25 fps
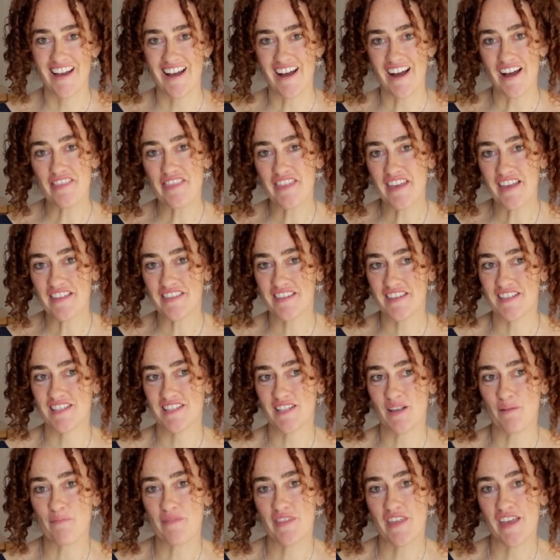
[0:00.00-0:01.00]
I think there's
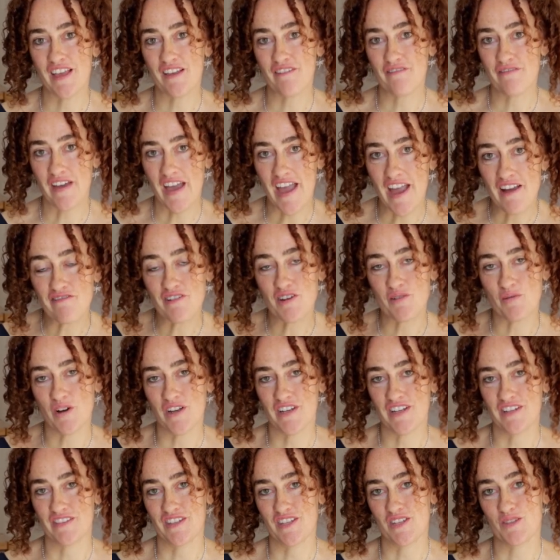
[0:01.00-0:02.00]
something for
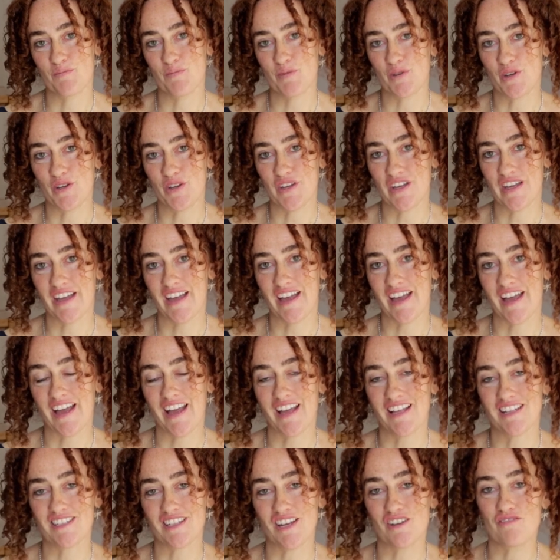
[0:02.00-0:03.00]
everyone in this book,
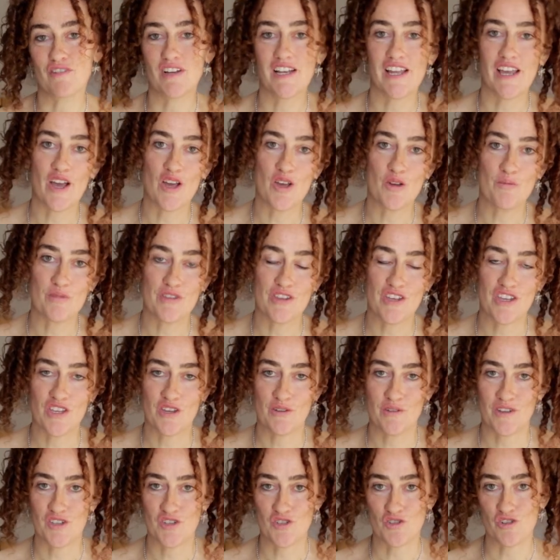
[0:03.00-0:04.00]
and I really hope that
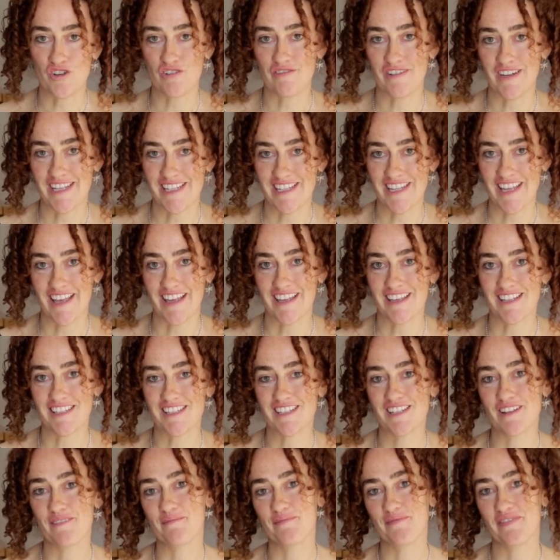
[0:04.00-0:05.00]
you enjoy reading
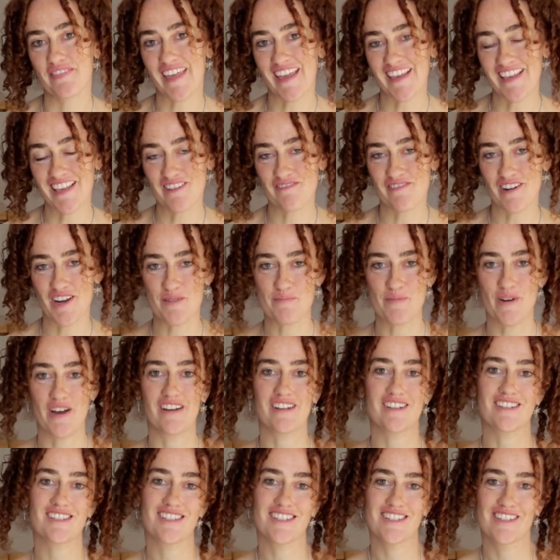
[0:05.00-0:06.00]
it. Thank you very
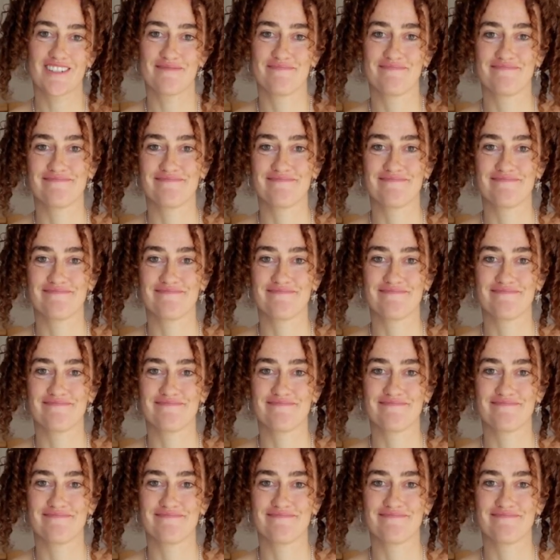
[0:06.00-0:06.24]
much.